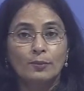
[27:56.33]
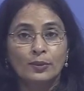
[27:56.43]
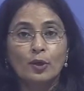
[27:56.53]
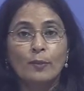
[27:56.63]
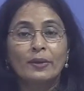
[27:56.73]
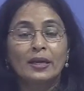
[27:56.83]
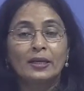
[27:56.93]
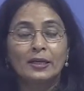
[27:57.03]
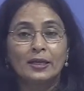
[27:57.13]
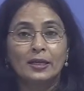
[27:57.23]

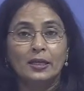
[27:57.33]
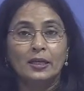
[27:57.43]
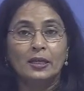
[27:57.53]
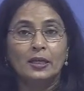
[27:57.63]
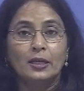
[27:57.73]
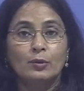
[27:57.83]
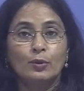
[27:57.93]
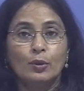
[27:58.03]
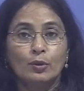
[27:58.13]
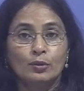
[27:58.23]
predominantly
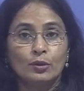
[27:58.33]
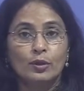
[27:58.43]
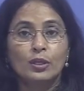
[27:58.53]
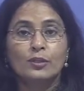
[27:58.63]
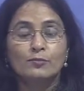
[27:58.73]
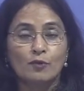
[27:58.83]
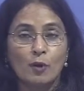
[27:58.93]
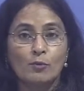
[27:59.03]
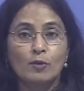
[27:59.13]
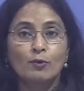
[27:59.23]
in
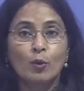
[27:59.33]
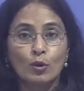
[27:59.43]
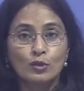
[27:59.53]
form of gold